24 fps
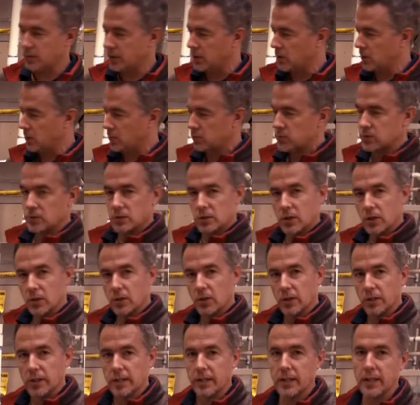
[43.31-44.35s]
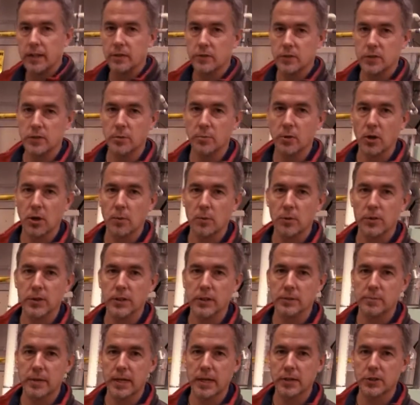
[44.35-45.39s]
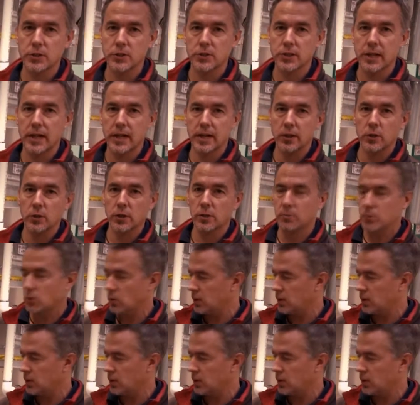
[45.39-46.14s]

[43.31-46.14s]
we start looking at if there's a problem with your expansion tank or your